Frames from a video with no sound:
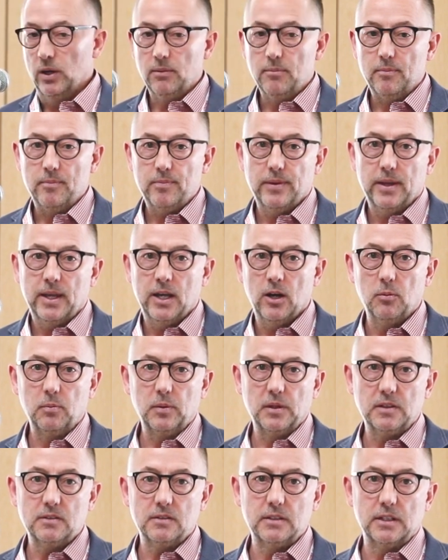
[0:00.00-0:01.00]
Well,
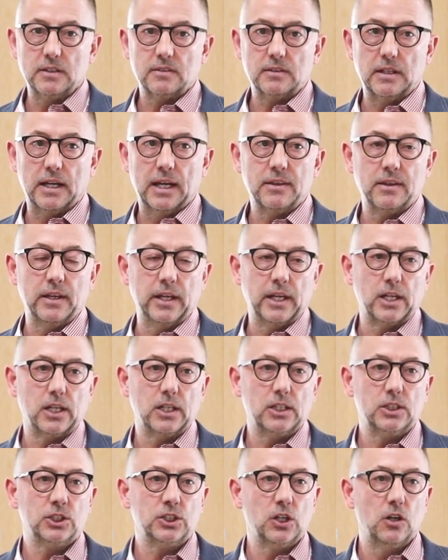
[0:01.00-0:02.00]
helplessness, I
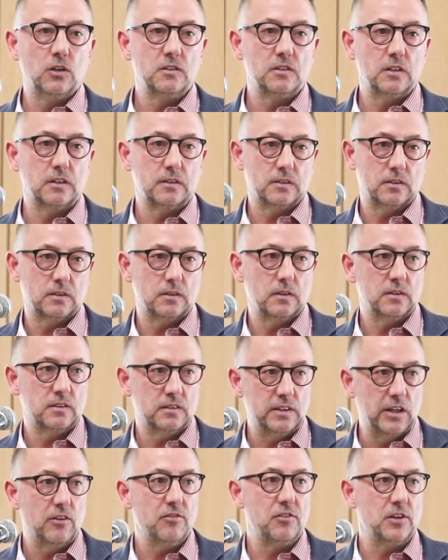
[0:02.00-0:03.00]
think, shows
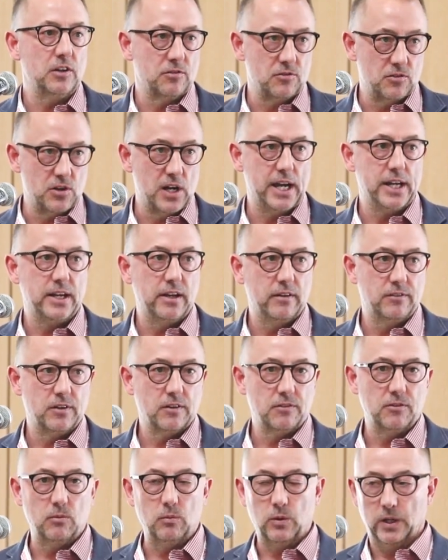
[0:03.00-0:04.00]
itself in a variety
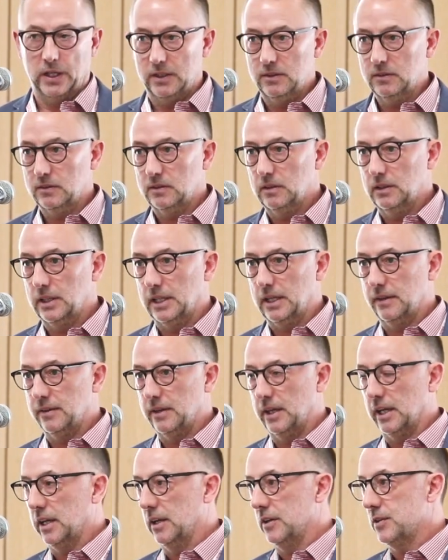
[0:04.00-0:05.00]
of different ways. And
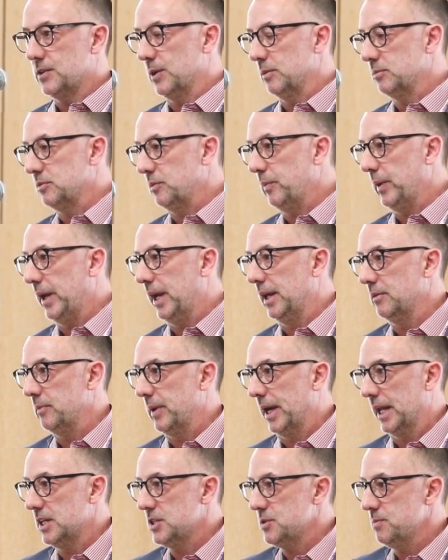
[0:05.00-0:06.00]
I think, in terms of
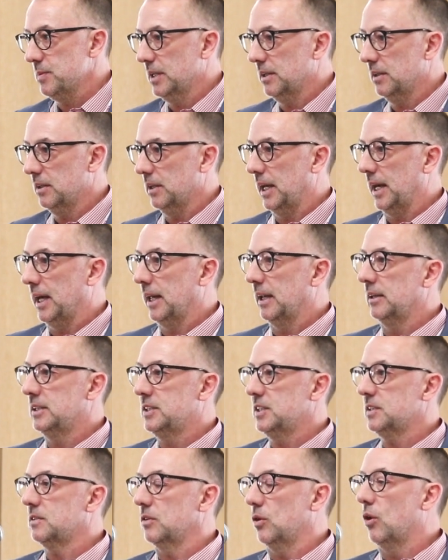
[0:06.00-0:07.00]
pain management
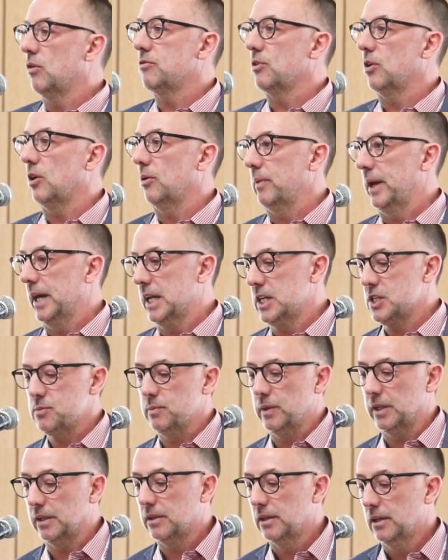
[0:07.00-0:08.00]
and just overall
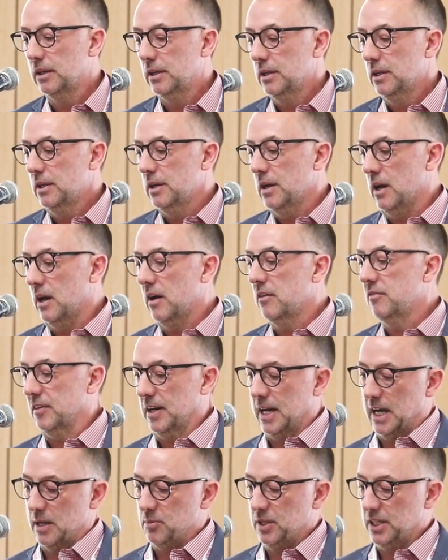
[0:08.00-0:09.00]
management
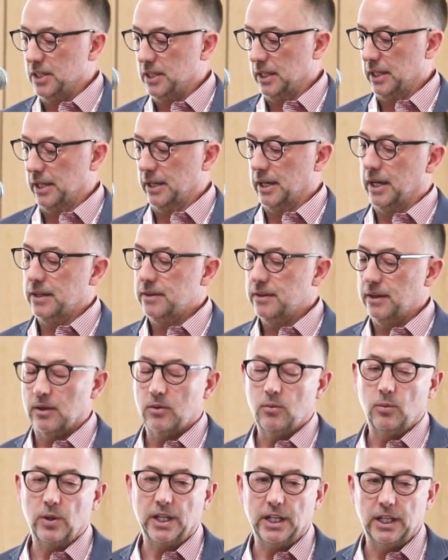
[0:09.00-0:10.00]
of IBD, I
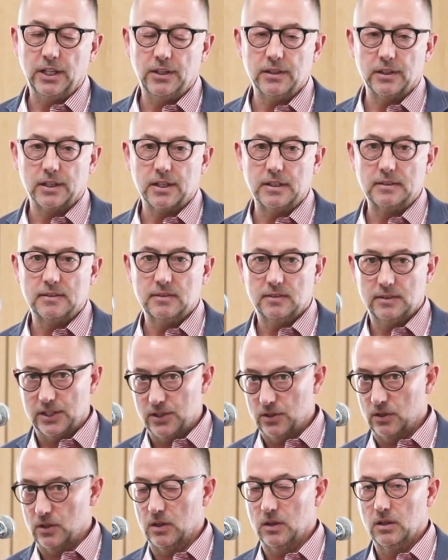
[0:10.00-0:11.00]
think we need to
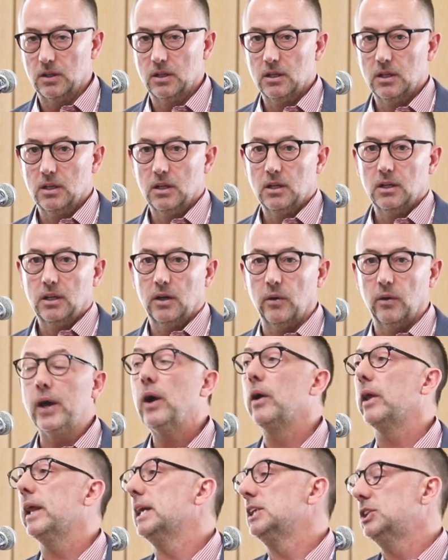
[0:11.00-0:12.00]
consider.
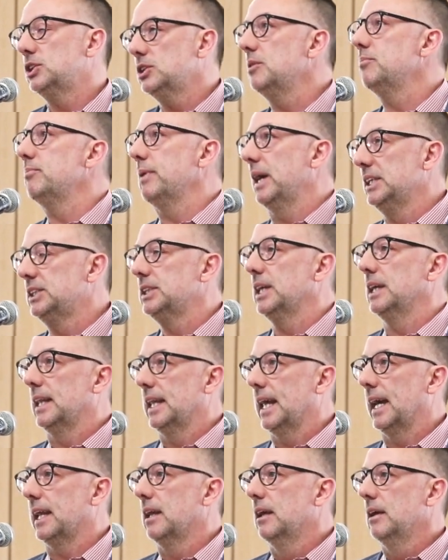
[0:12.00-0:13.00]
Oh, and I should
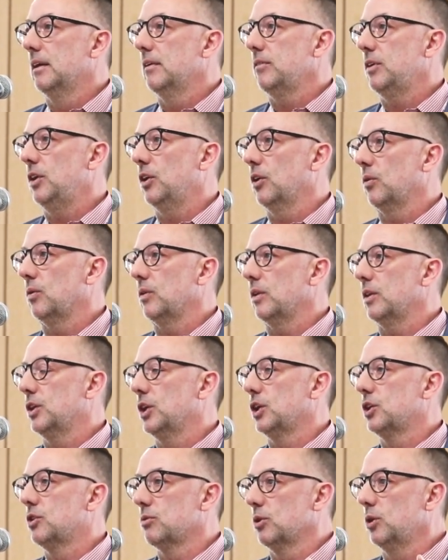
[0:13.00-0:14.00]
mention that you know
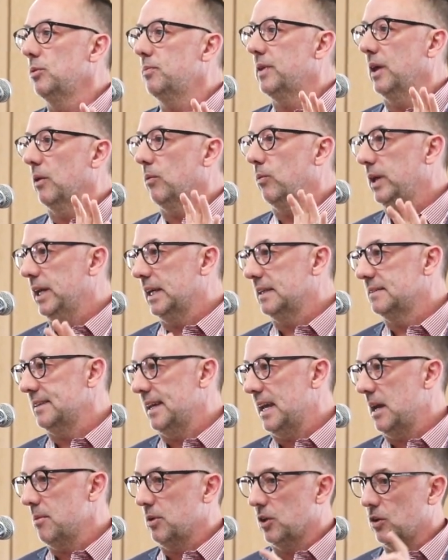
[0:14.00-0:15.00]
the group that we
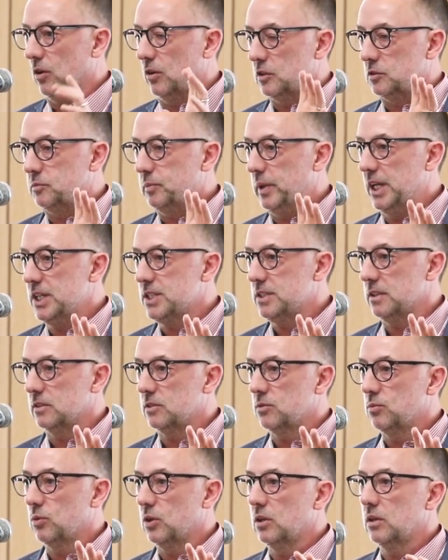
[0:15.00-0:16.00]
examined, all those
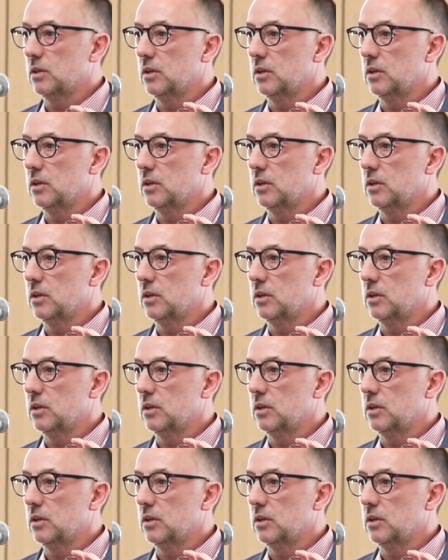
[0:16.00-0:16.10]
patients,